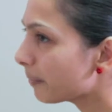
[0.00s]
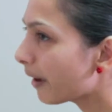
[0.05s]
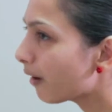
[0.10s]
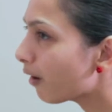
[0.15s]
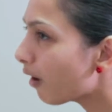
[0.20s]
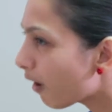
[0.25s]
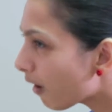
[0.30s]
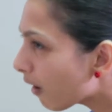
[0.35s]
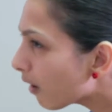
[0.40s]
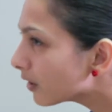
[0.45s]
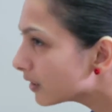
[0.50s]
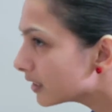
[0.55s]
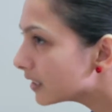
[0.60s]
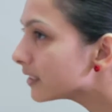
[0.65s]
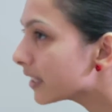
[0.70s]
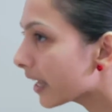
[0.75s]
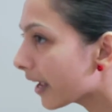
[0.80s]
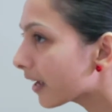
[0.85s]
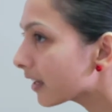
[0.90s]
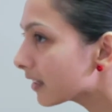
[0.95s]
about heart
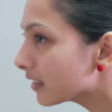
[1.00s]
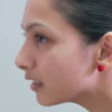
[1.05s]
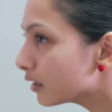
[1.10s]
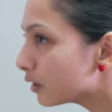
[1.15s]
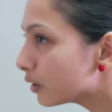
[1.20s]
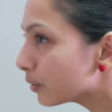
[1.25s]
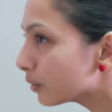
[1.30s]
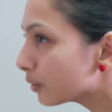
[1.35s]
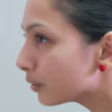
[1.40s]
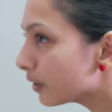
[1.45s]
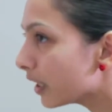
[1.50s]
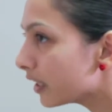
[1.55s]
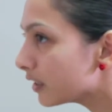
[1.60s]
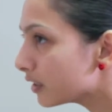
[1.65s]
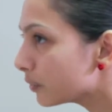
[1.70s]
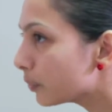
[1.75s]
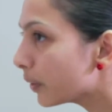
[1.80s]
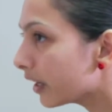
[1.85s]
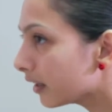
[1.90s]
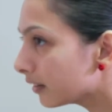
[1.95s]
attacks
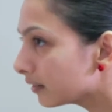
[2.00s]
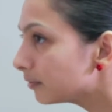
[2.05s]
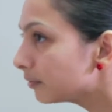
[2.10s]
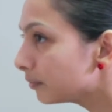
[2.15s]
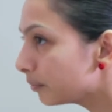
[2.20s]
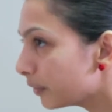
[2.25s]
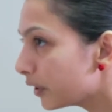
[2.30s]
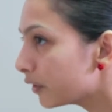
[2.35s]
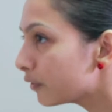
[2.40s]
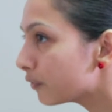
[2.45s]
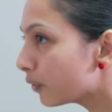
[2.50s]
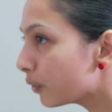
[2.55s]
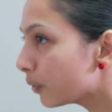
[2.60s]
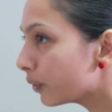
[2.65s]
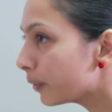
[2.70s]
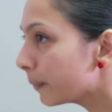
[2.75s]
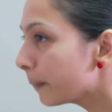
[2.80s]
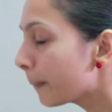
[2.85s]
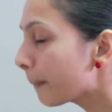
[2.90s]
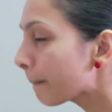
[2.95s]
as well
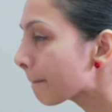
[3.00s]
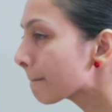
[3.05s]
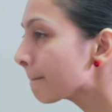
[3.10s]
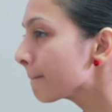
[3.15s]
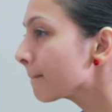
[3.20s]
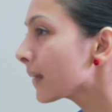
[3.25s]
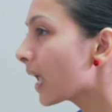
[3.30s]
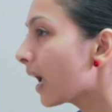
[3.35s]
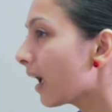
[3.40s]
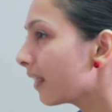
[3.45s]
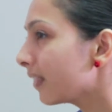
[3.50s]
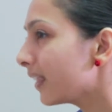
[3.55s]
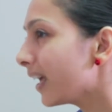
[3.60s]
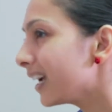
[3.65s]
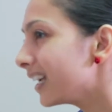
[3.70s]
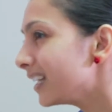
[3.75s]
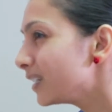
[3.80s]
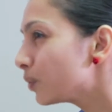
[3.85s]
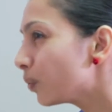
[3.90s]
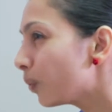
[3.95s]
before, and
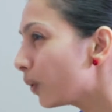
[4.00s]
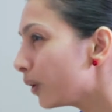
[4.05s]
that is